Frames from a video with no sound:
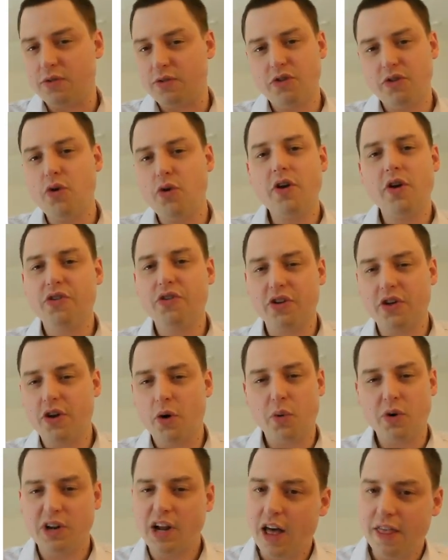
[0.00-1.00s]
2 years ago
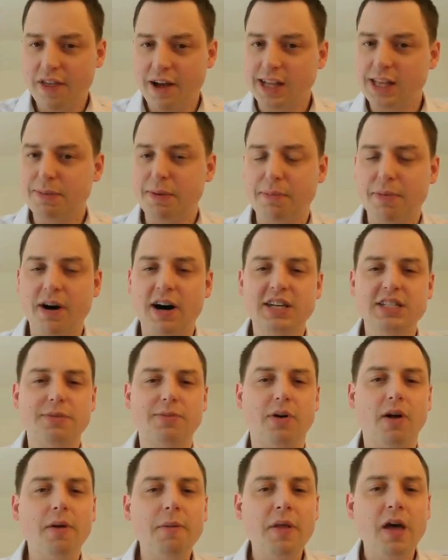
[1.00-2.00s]
were not thought to be
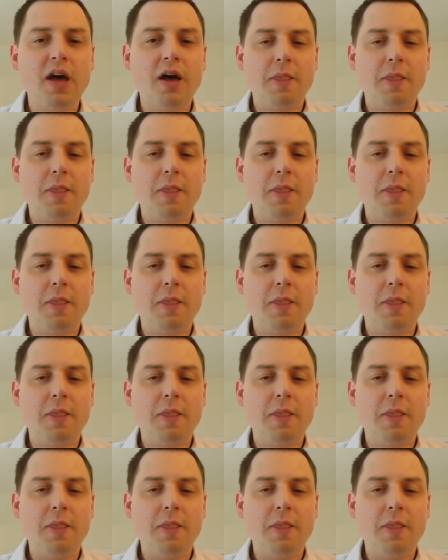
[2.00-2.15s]
possible.